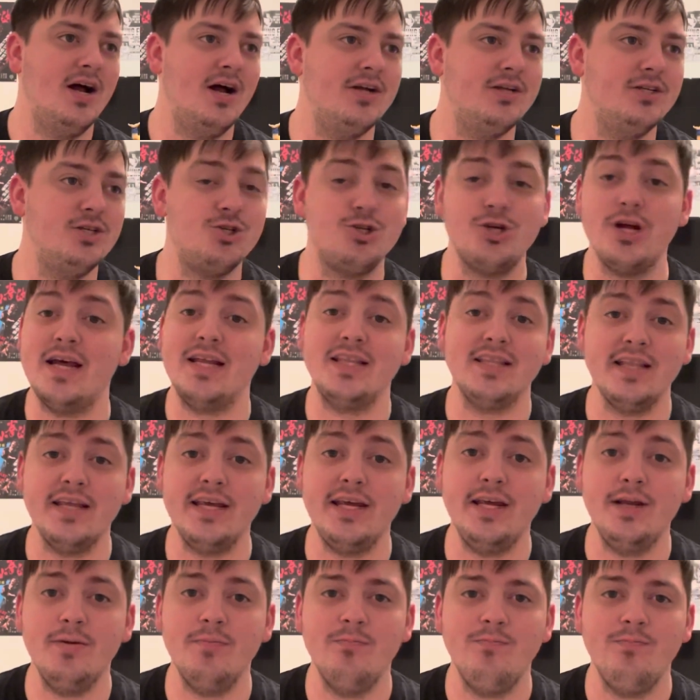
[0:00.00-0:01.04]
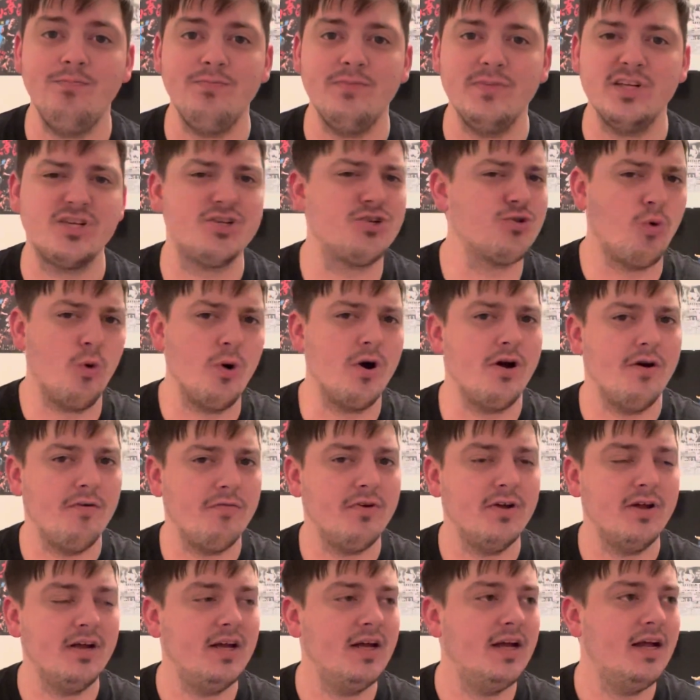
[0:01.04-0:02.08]
Jet Li, sort
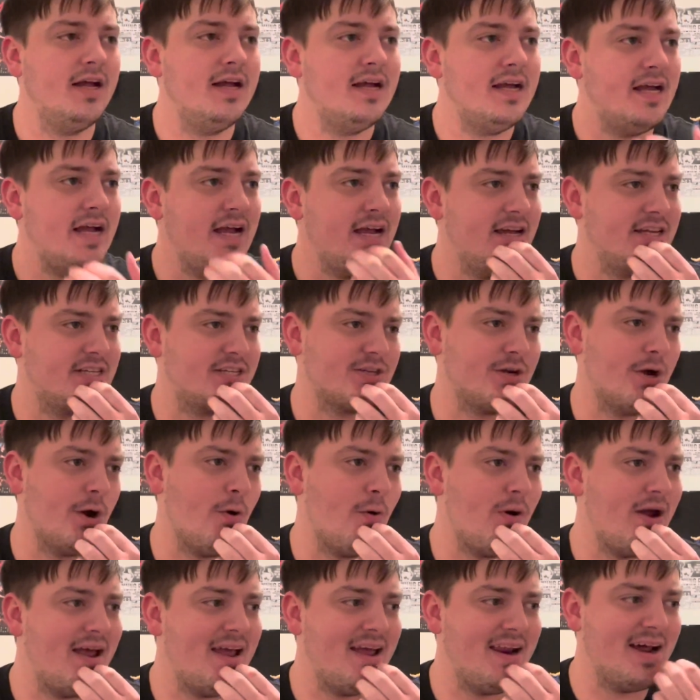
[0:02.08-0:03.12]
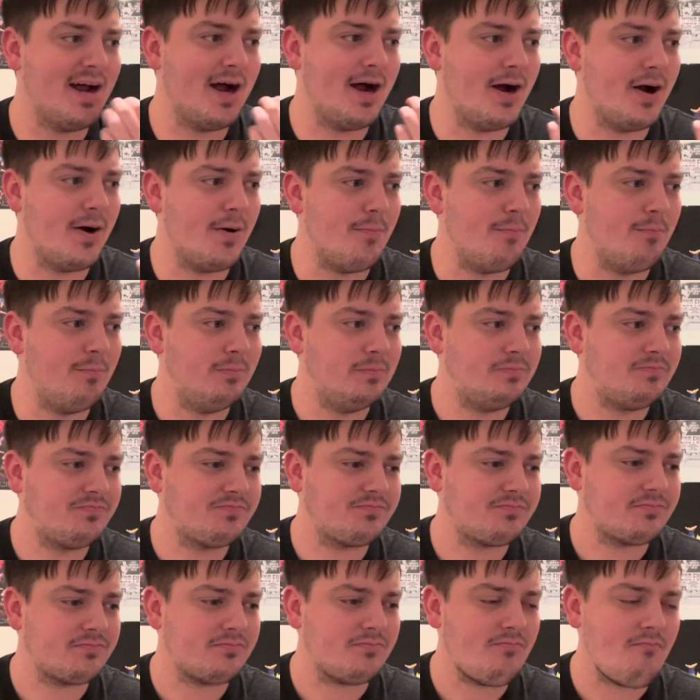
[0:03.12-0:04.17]
of. So in
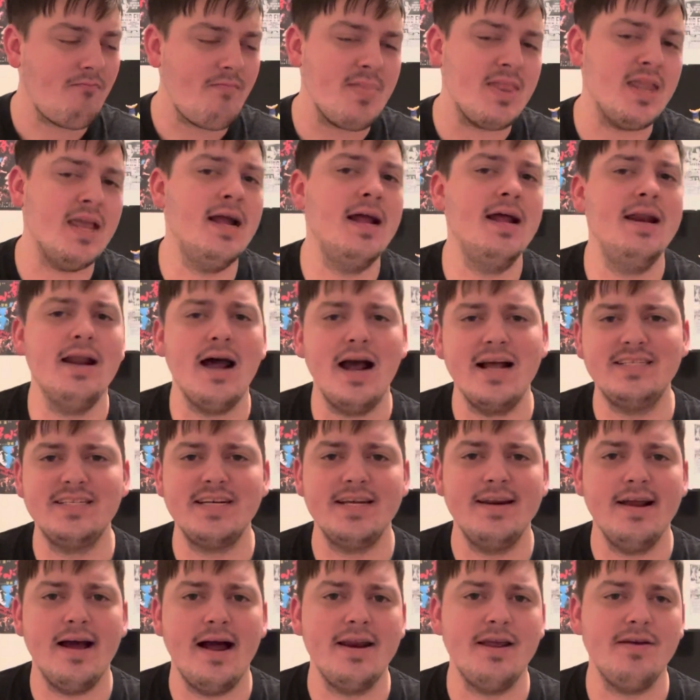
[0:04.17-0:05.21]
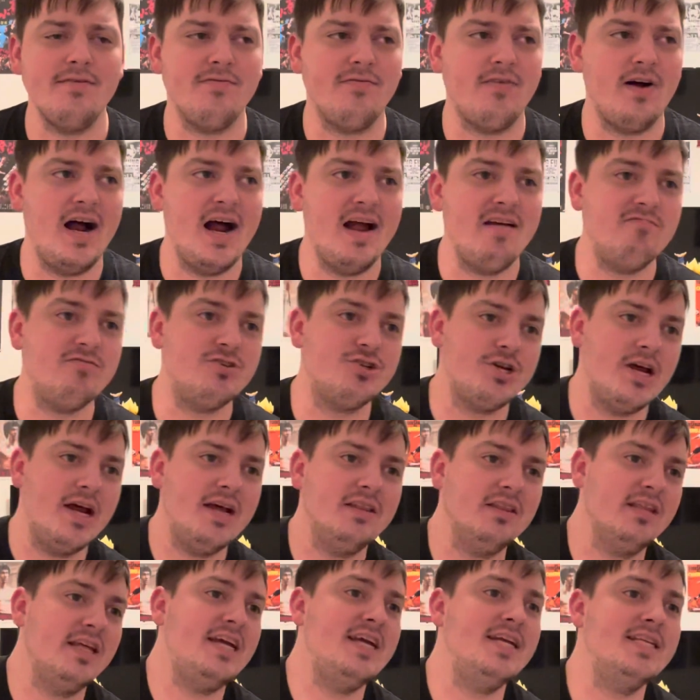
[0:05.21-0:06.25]
1995,
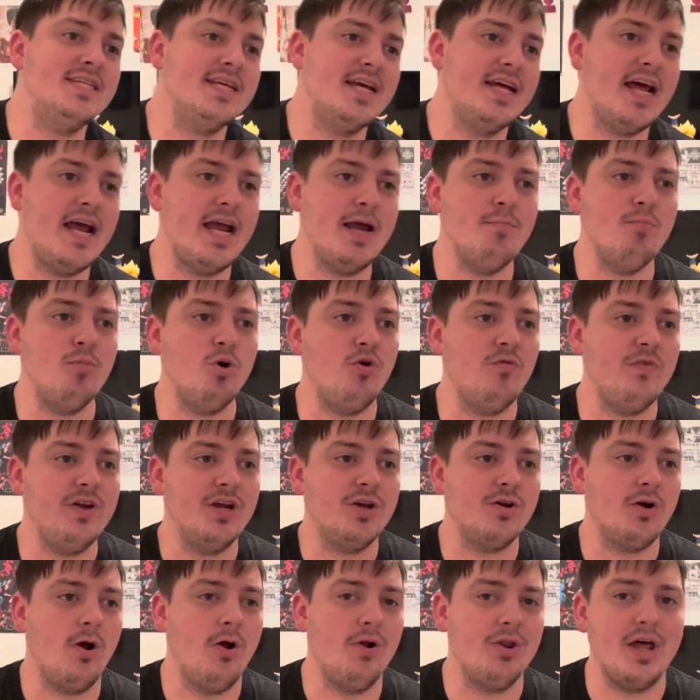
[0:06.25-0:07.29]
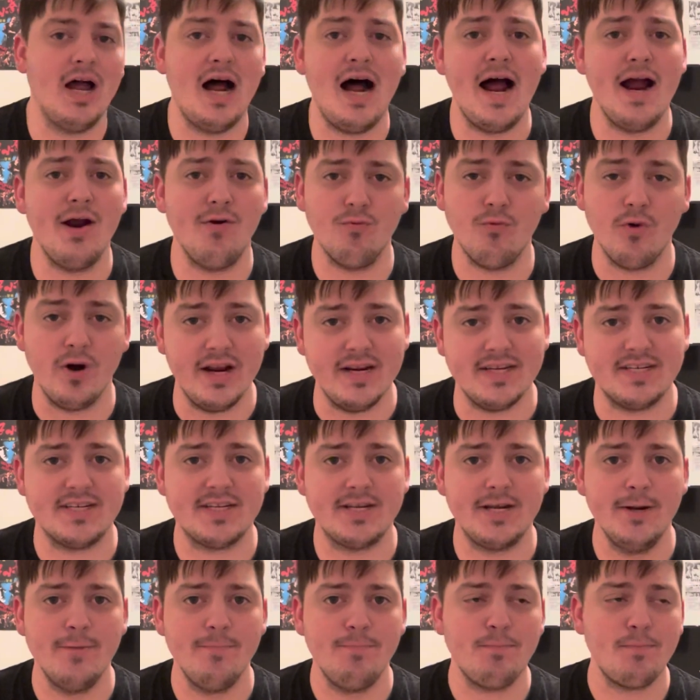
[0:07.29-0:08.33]
Jet Li did a movie called High
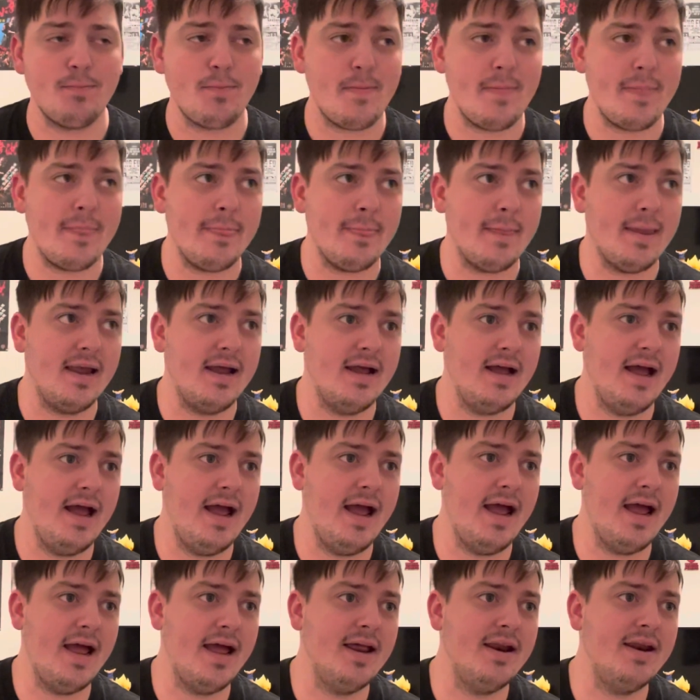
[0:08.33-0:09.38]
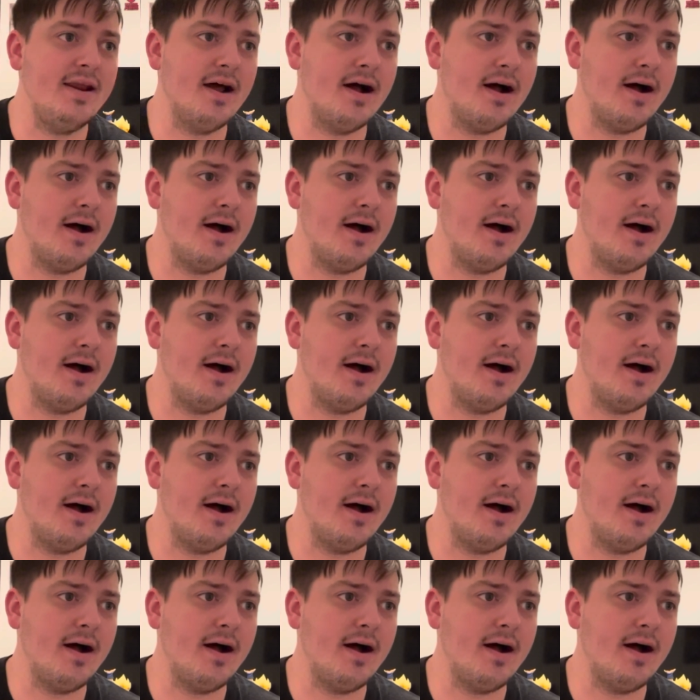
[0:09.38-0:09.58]
Risk, and